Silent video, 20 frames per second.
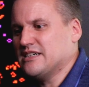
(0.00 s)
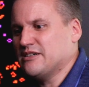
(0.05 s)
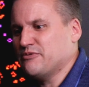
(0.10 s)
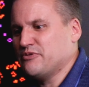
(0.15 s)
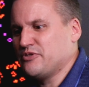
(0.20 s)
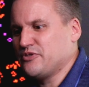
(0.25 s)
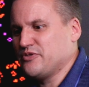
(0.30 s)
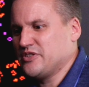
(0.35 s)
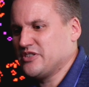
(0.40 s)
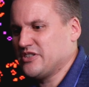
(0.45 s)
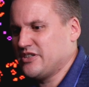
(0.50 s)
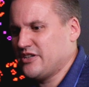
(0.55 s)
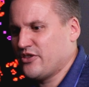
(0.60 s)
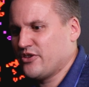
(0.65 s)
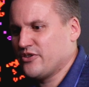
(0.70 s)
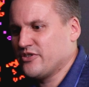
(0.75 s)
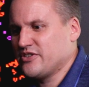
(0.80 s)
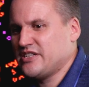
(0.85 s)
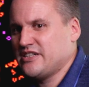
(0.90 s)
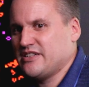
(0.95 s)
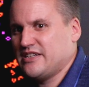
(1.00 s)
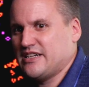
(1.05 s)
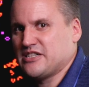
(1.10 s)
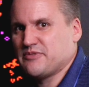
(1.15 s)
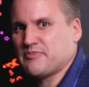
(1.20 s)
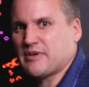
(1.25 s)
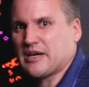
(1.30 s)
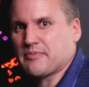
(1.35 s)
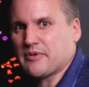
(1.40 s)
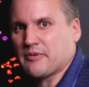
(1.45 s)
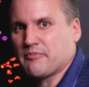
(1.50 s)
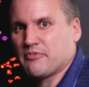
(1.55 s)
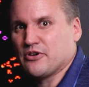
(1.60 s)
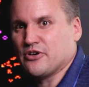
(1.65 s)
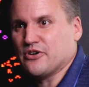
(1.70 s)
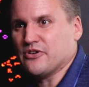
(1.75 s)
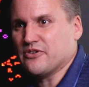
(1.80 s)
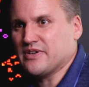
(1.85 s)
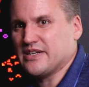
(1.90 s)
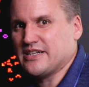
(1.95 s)
which was a 13-inch MacBook
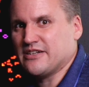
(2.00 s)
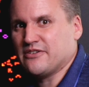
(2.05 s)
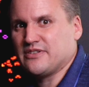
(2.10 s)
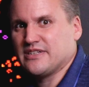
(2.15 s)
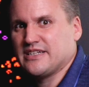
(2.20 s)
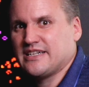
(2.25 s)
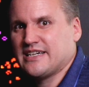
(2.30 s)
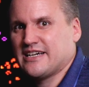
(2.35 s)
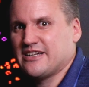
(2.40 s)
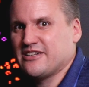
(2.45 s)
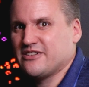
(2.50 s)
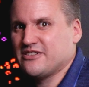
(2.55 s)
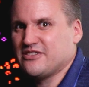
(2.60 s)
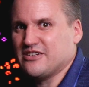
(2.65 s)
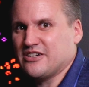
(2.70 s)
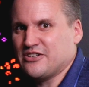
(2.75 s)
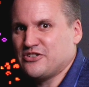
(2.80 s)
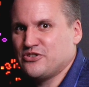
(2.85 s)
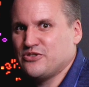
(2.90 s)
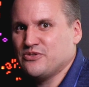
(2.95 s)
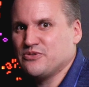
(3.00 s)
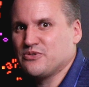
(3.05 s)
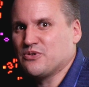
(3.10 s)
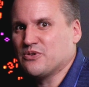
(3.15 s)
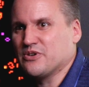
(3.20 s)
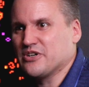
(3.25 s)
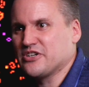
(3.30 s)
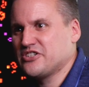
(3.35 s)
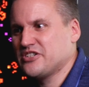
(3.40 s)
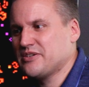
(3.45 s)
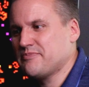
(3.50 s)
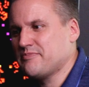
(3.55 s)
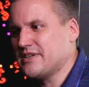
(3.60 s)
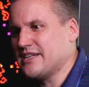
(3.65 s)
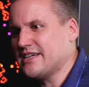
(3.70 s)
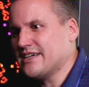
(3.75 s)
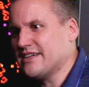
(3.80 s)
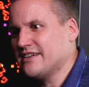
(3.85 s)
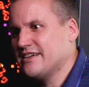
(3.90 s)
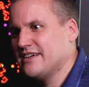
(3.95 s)
Pro, it only had a 2-core chip
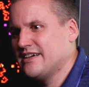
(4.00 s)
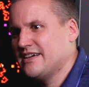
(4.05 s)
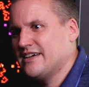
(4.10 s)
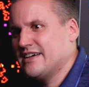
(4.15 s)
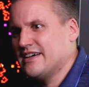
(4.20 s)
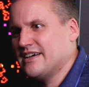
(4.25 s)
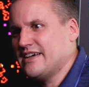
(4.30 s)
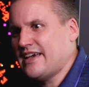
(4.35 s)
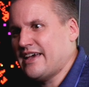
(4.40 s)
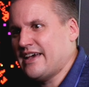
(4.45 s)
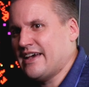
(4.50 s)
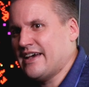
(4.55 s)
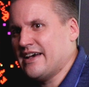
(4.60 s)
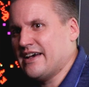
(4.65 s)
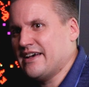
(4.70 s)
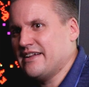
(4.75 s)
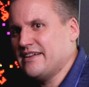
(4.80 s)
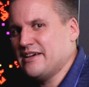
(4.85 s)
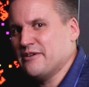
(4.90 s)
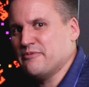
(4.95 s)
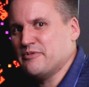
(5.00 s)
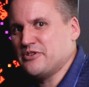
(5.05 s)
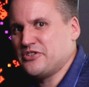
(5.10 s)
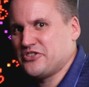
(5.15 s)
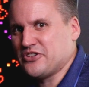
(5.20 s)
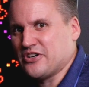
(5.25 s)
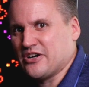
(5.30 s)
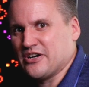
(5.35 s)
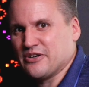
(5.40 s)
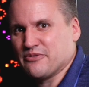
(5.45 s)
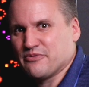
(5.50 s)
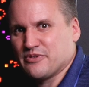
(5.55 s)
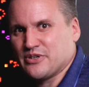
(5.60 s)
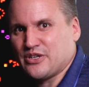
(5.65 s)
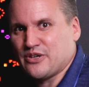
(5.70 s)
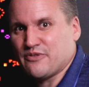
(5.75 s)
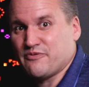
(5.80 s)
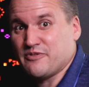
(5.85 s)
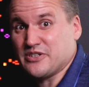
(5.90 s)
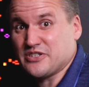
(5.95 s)
in it, and it was starting to
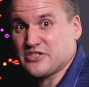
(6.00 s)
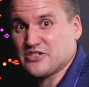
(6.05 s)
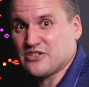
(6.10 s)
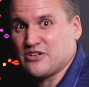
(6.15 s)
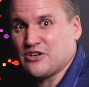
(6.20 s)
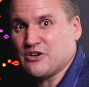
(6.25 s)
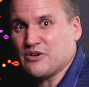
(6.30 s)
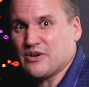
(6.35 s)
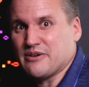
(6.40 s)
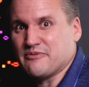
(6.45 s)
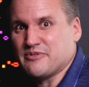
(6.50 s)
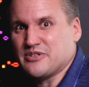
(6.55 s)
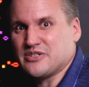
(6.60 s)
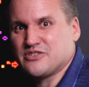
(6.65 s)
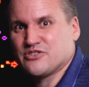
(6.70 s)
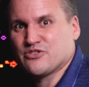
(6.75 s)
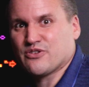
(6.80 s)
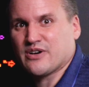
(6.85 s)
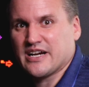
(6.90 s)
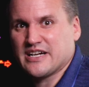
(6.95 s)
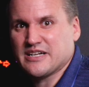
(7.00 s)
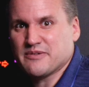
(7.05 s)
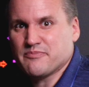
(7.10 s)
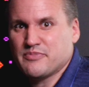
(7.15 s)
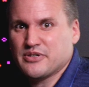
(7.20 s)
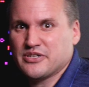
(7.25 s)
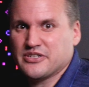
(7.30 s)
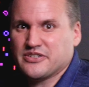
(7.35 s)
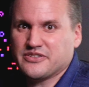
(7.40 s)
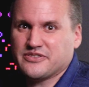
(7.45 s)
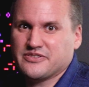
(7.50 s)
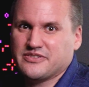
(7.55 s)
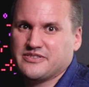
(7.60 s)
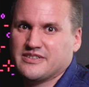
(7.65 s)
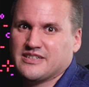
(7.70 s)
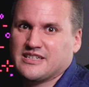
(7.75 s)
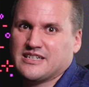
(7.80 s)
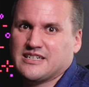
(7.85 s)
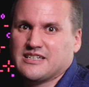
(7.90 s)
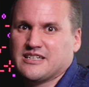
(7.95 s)
really feel slow. I was trying to build
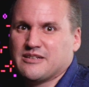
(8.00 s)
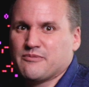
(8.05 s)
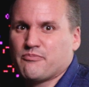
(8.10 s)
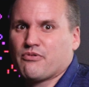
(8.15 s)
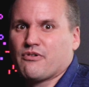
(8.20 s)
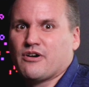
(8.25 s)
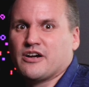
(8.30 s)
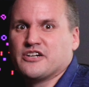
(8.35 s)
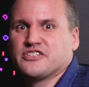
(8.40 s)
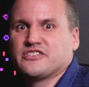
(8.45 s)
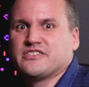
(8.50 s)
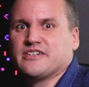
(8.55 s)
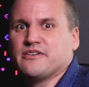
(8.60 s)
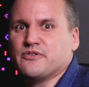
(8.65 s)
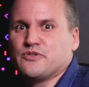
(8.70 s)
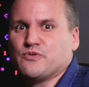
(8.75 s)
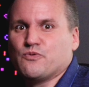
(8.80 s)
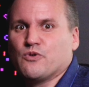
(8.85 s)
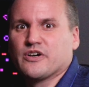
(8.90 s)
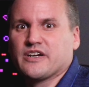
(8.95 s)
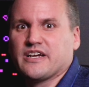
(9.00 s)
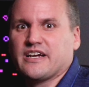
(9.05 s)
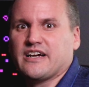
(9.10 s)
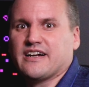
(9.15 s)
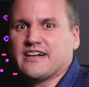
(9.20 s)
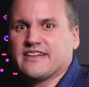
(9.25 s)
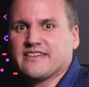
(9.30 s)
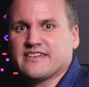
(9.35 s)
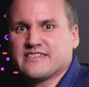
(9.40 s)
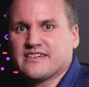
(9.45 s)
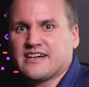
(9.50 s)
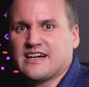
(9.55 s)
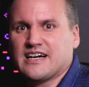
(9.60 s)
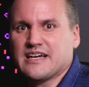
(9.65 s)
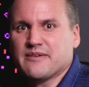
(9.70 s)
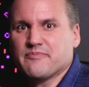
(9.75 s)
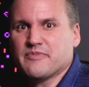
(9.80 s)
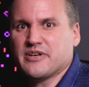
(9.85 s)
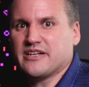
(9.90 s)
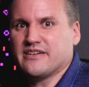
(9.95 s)
the project I was working on at the
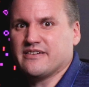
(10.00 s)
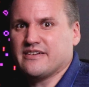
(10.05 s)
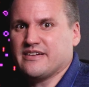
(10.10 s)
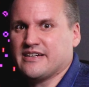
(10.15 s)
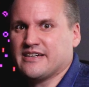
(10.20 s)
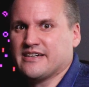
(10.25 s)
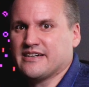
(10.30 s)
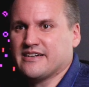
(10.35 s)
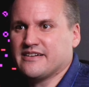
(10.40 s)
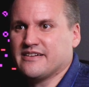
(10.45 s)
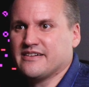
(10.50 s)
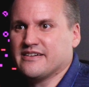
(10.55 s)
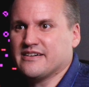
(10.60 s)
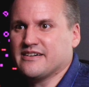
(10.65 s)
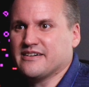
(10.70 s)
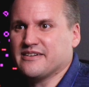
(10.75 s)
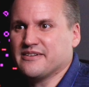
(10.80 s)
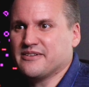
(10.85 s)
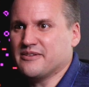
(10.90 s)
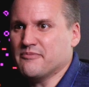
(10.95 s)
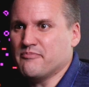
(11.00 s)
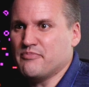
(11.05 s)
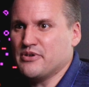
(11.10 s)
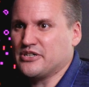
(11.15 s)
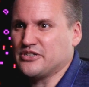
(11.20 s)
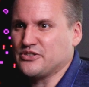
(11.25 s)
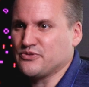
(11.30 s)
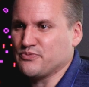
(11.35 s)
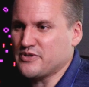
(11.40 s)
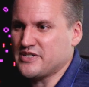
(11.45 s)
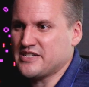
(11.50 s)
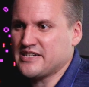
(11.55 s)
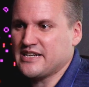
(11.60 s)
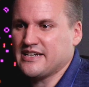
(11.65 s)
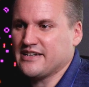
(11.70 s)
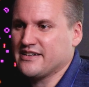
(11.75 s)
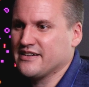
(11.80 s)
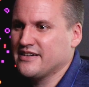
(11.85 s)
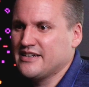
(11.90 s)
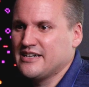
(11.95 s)
time, and the build would
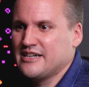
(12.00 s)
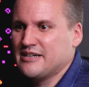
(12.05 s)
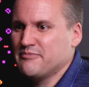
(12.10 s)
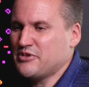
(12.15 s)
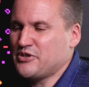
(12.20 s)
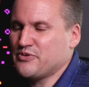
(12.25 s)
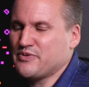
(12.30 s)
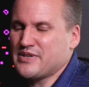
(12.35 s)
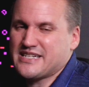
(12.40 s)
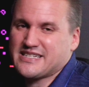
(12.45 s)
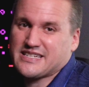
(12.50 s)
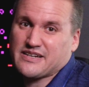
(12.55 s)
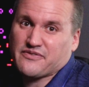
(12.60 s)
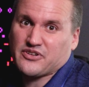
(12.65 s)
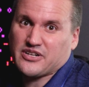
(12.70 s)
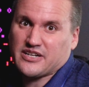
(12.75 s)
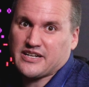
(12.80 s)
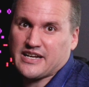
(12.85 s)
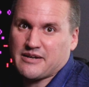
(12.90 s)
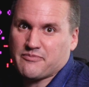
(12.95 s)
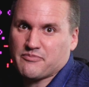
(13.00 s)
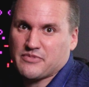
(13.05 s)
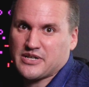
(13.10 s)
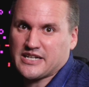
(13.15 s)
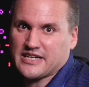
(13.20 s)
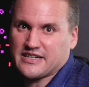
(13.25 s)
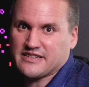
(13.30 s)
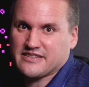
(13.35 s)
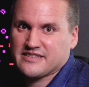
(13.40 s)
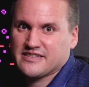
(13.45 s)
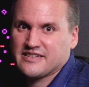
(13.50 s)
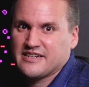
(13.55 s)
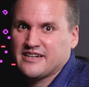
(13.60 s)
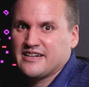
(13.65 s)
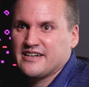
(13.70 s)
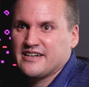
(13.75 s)
take between 7 and 8 minutes.